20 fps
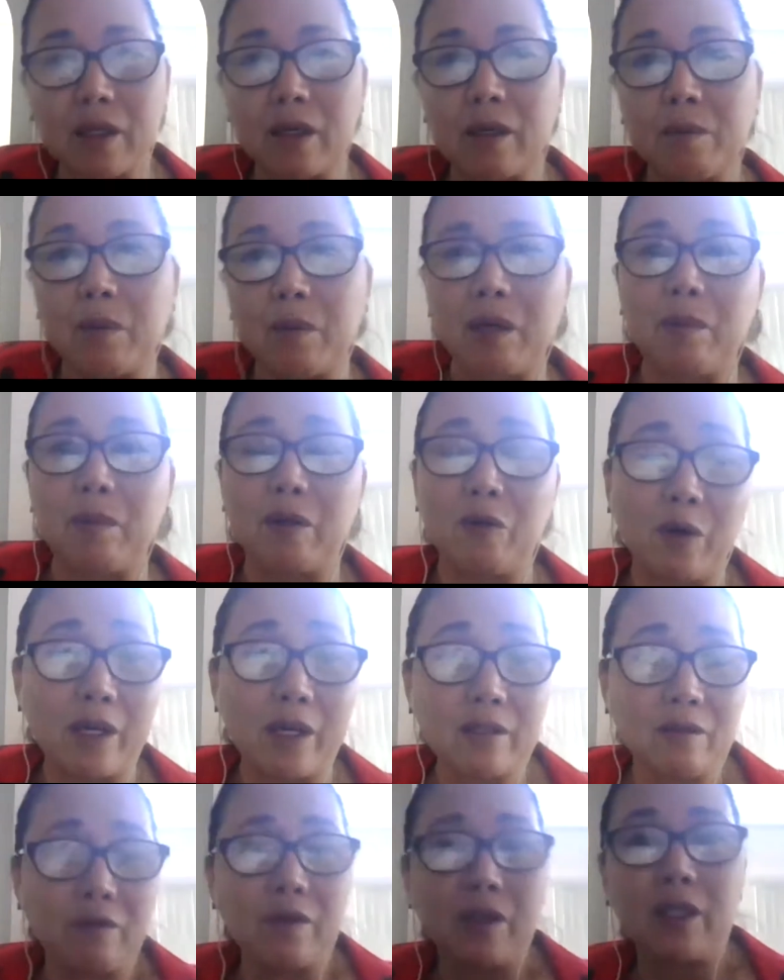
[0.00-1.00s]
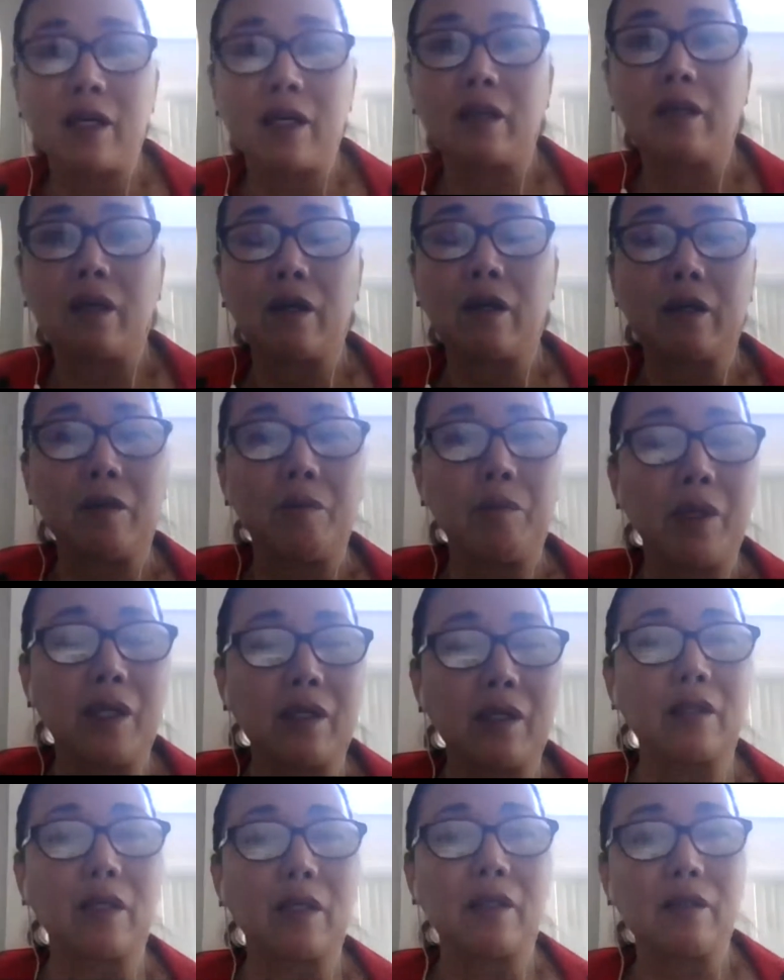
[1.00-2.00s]
I'm aggressive in that area
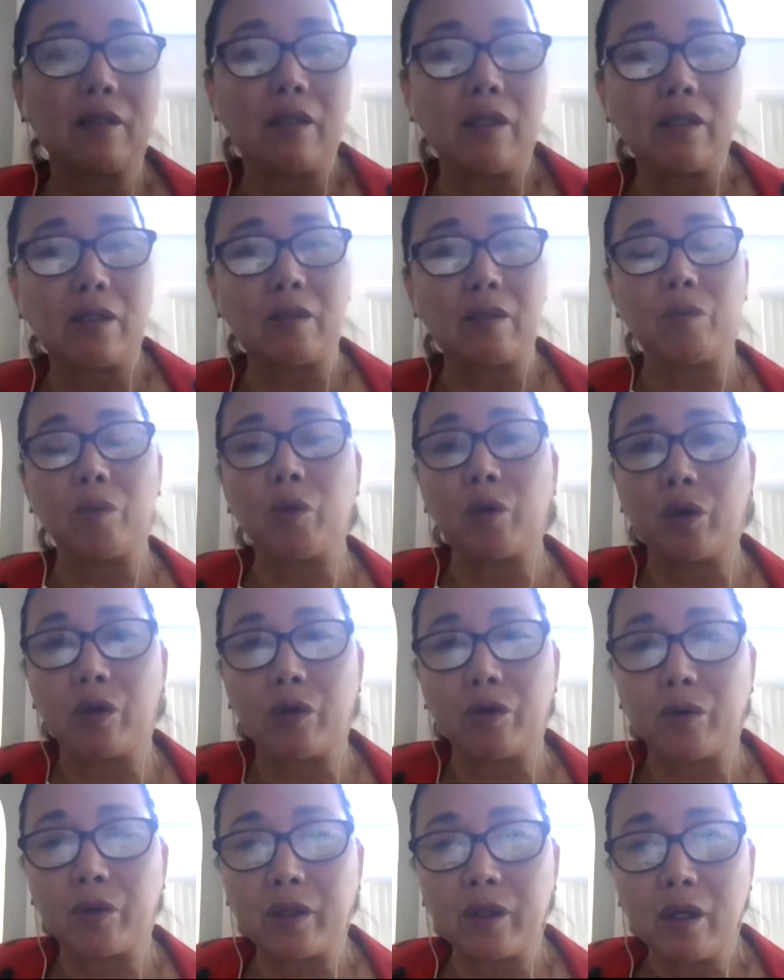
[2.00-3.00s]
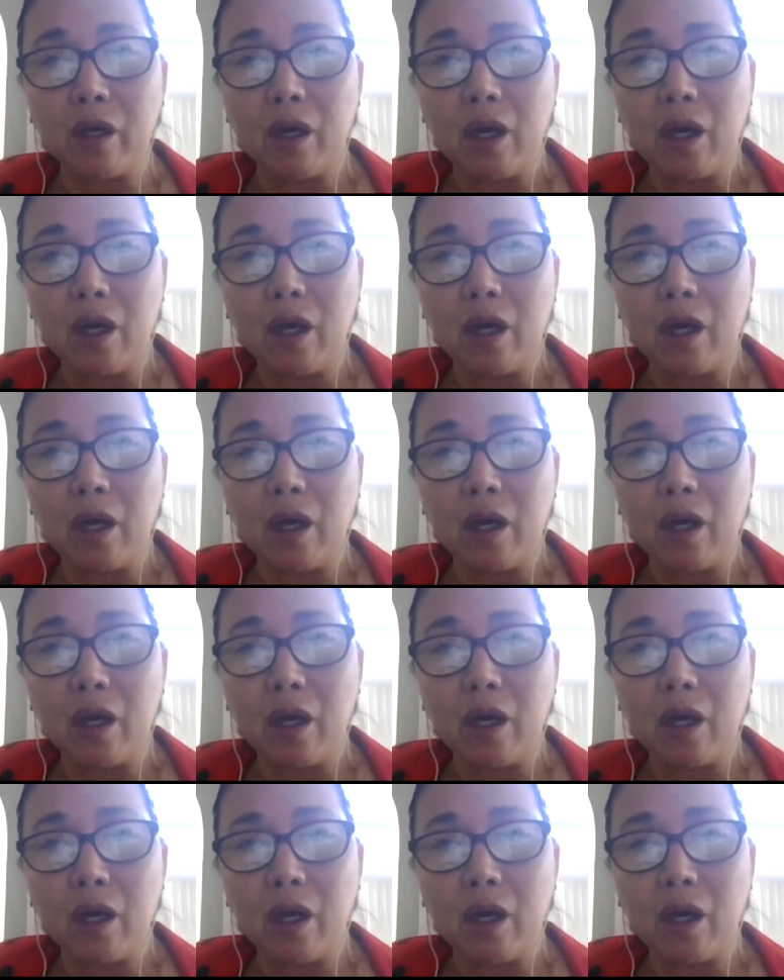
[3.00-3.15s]
because I see some growth.